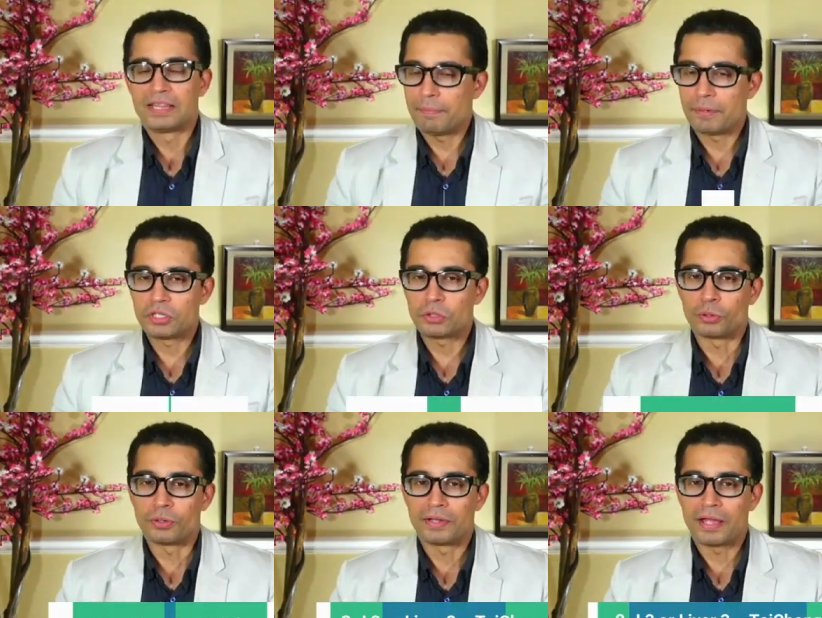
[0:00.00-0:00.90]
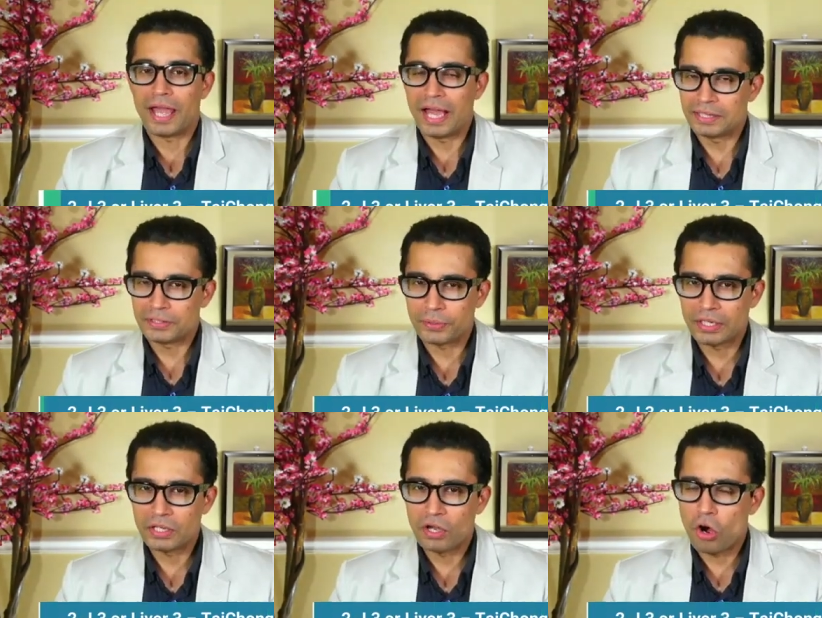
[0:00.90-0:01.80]
Number 2,
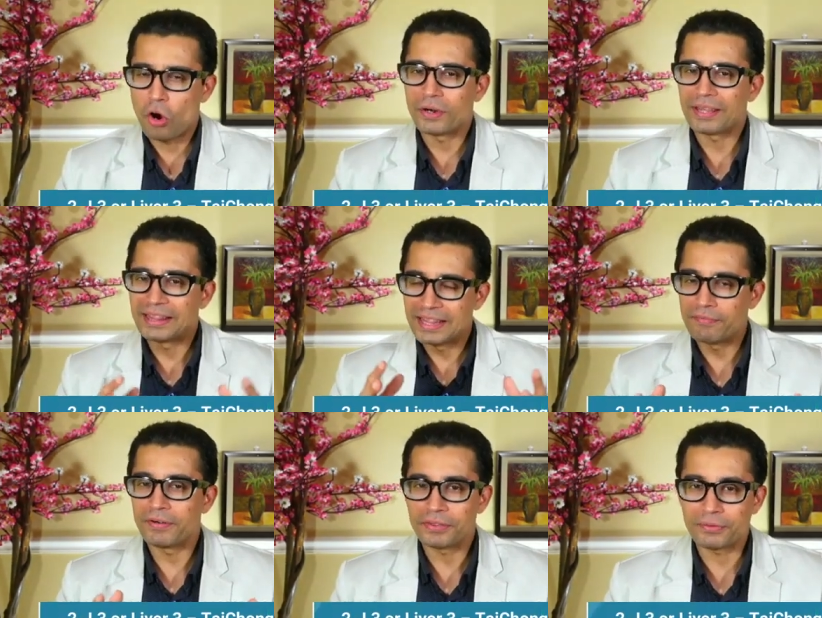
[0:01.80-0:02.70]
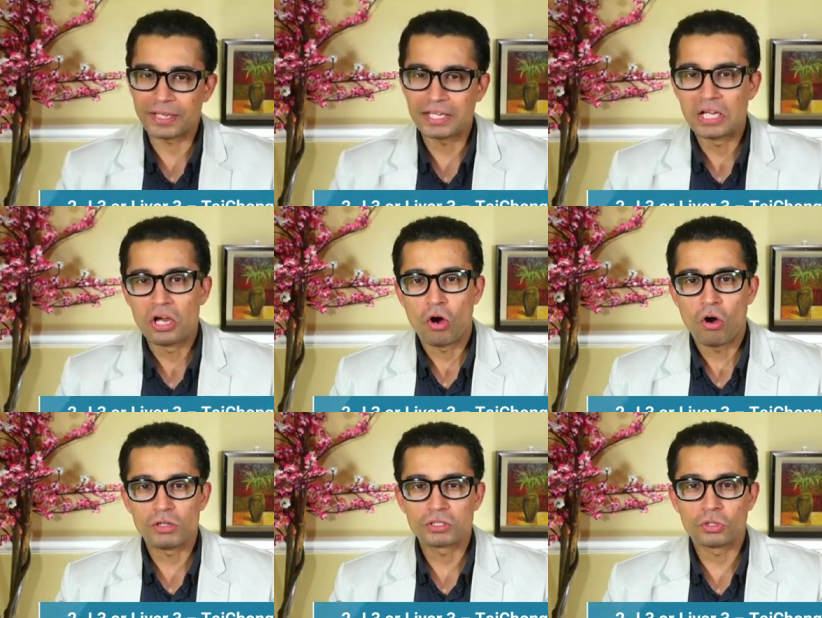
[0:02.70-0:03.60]
L3 or liver 3,
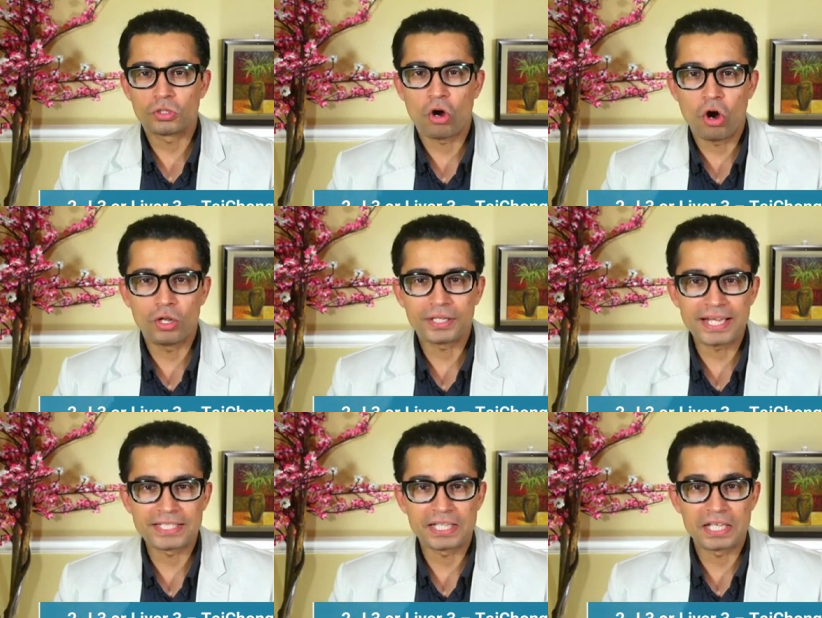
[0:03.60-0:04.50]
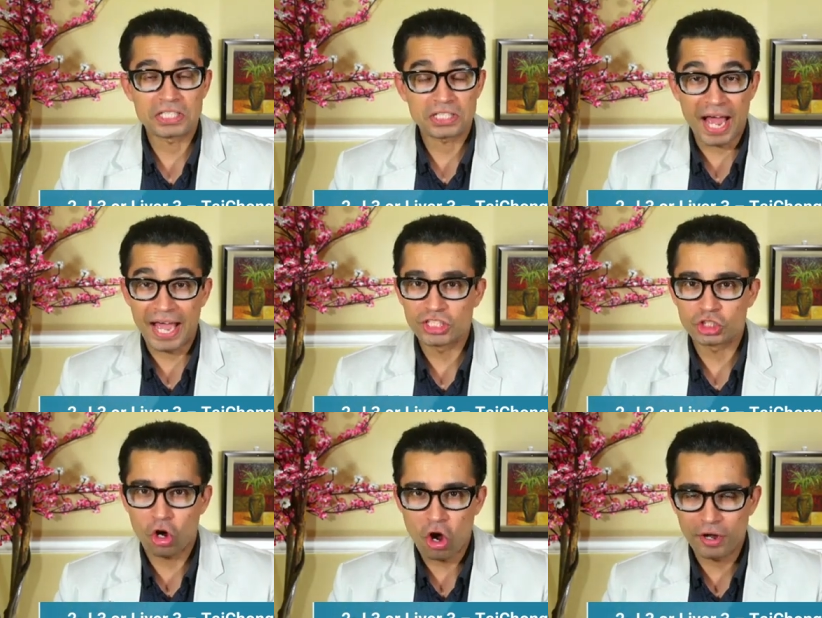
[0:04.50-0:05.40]
also called as Tai
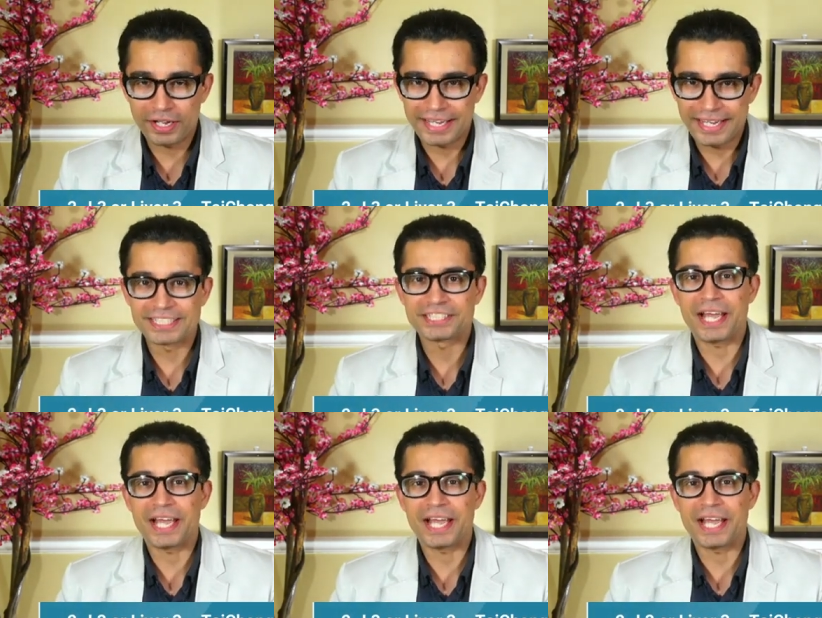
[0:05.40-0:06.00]
Chong in